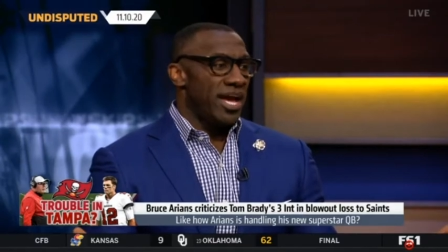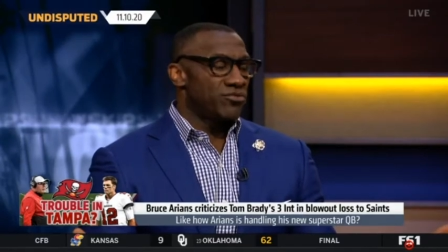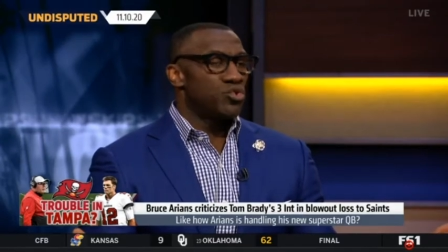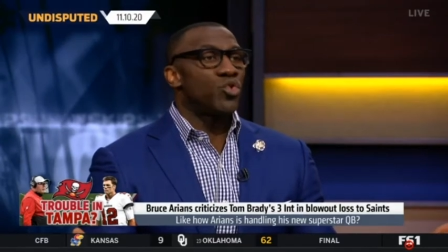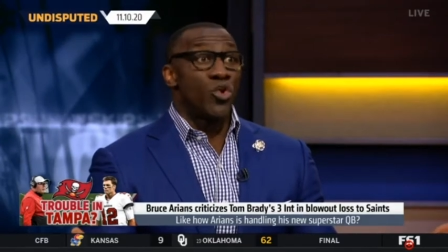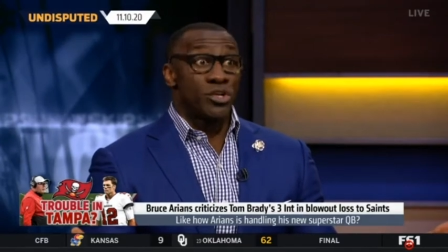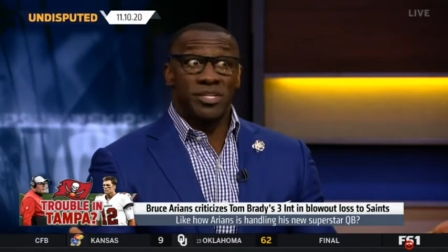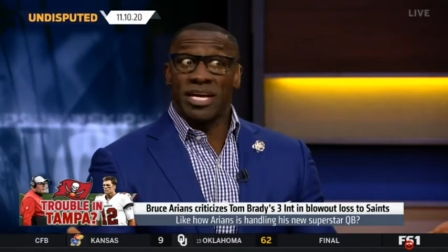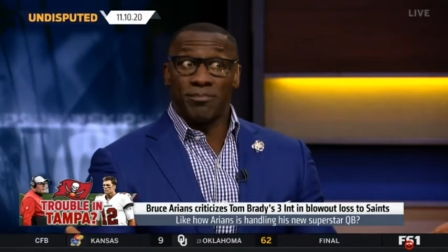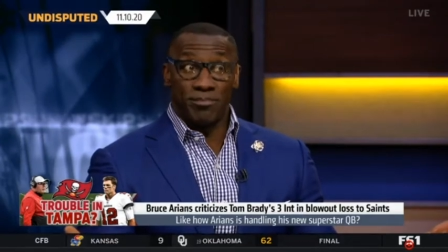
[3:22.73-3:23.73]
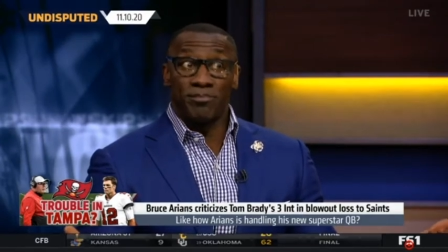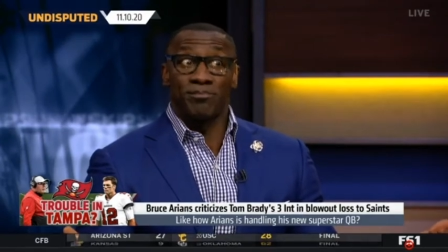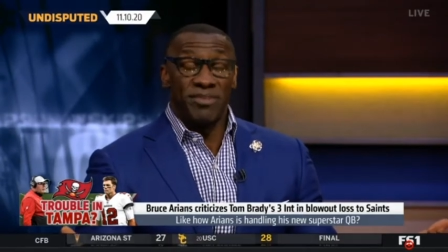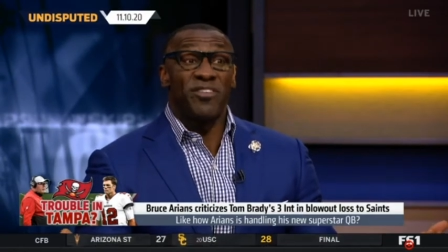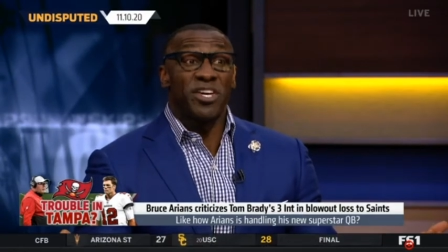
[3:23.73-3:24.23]
have two corners that can
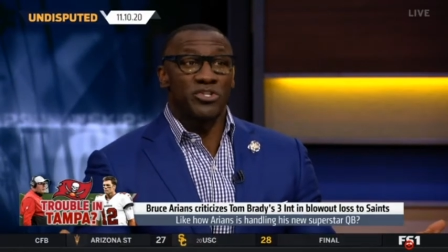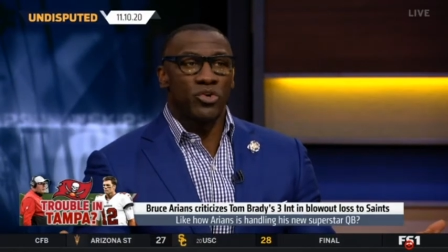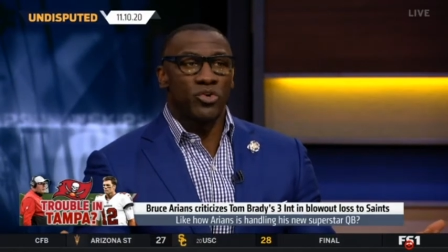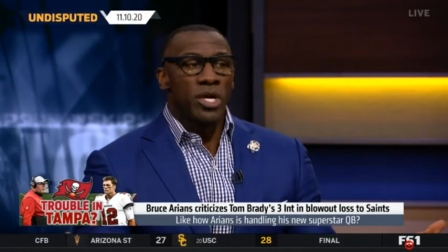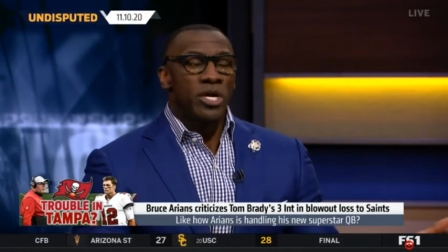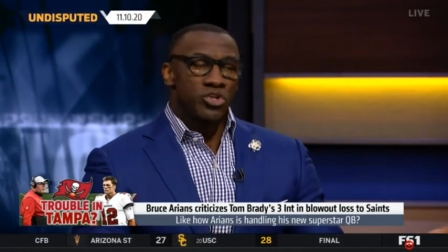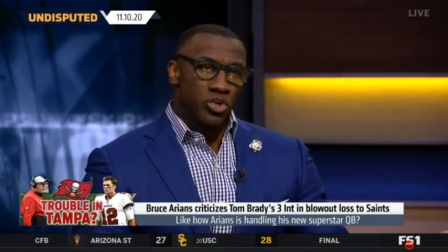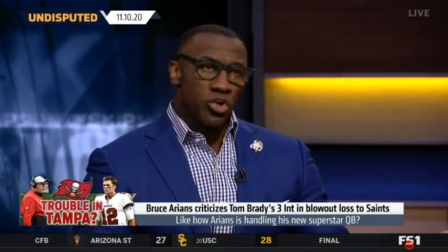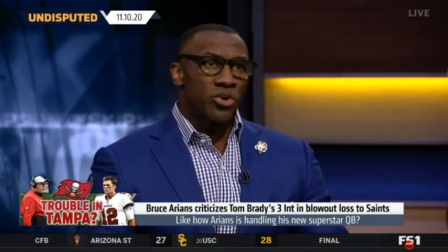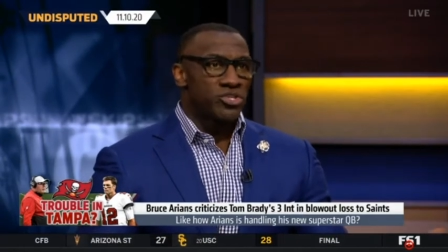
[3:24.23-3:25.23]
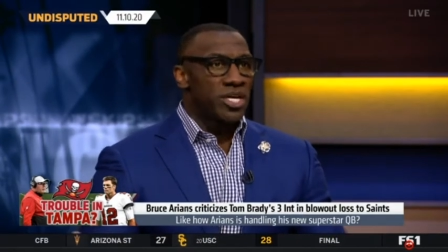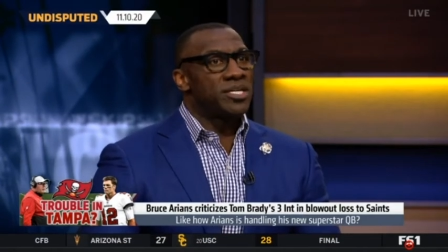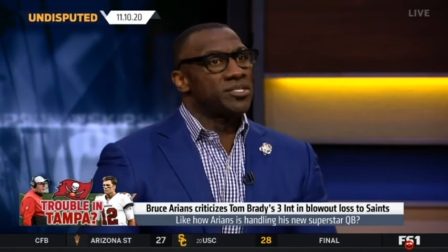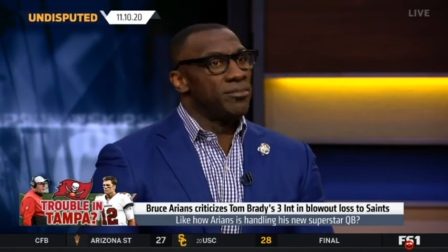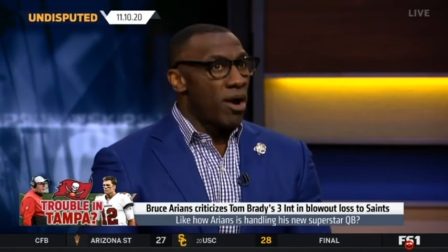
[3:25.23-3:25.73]
be physical, Janoris
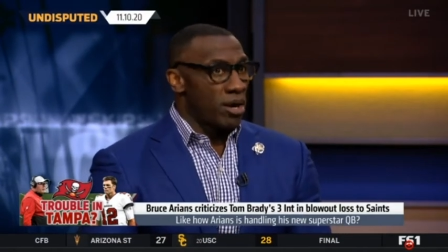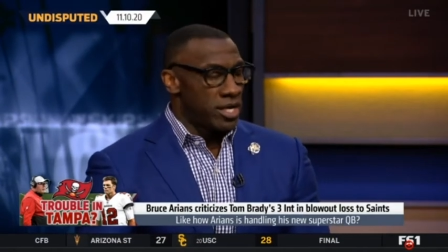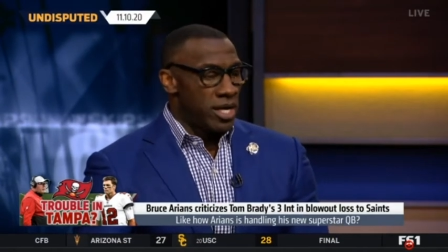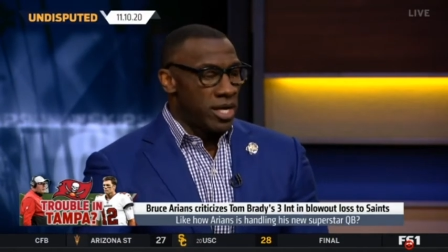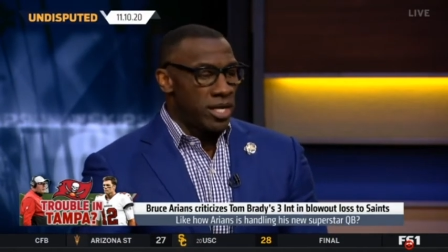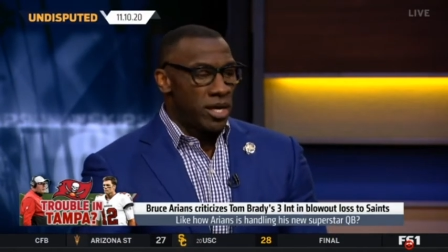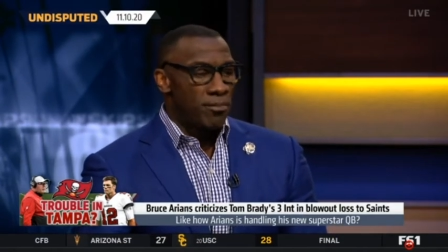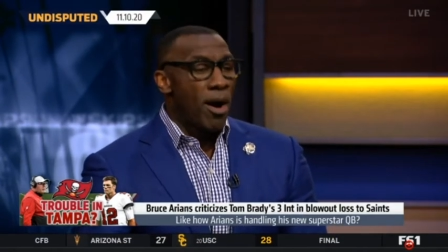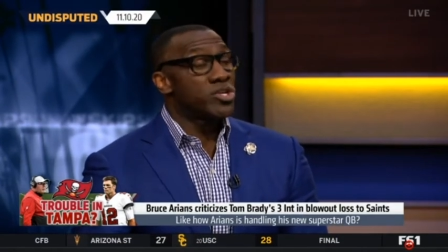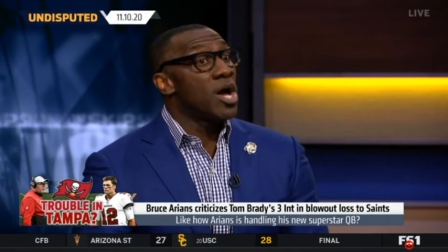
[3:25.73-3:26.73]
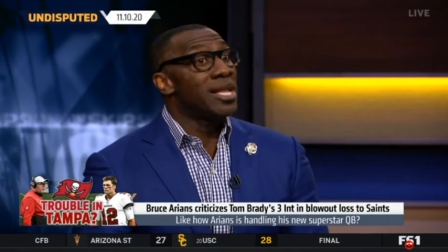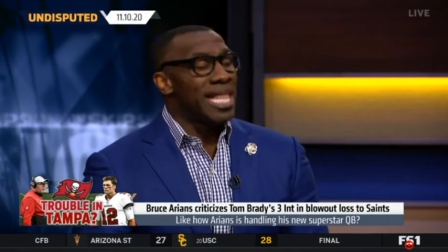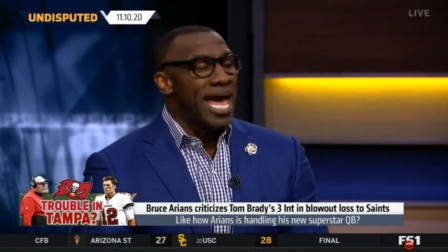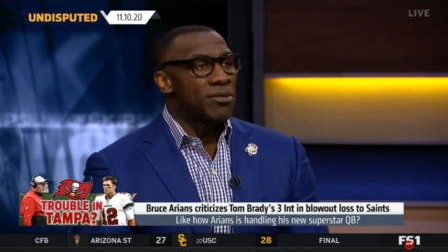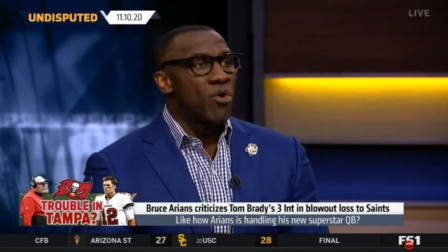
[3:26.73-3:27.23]
Jenkins and Mark and uh, Marshon
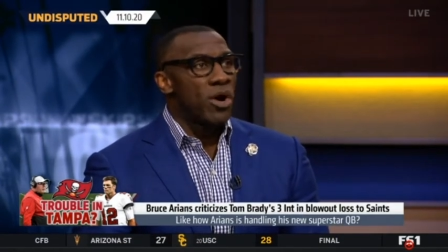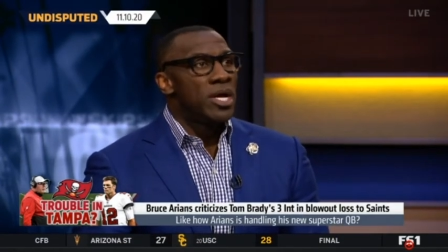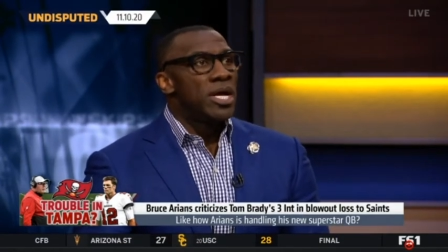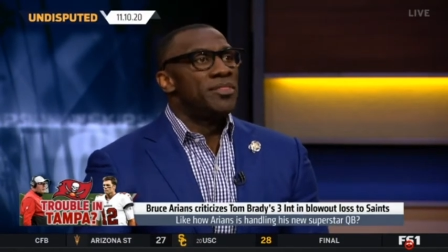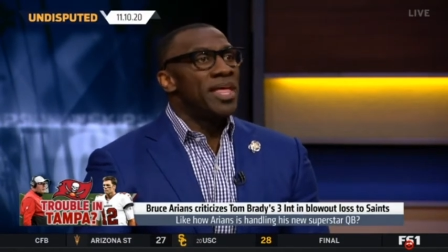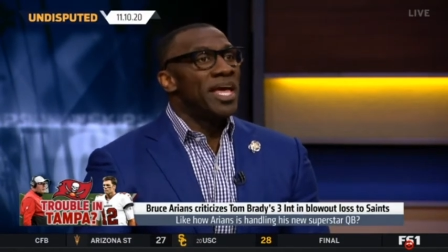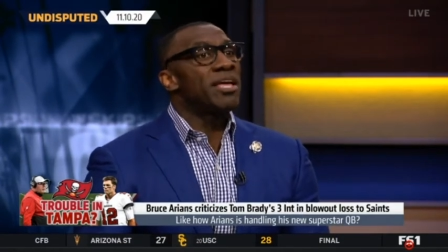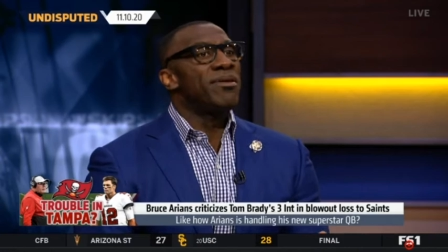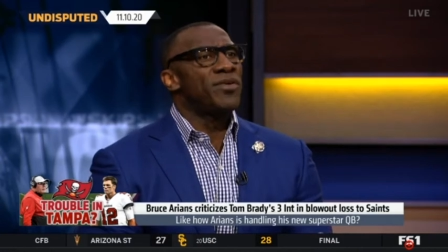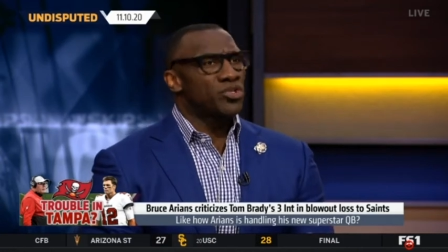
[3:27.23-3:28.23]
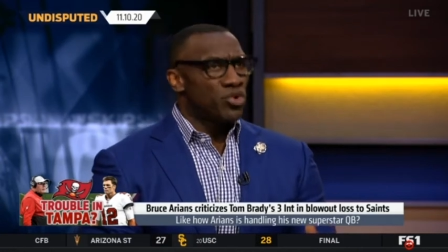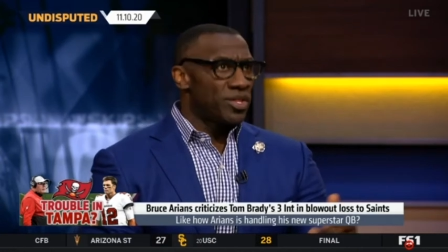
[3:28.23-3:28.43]
Lattimore, they can be physical.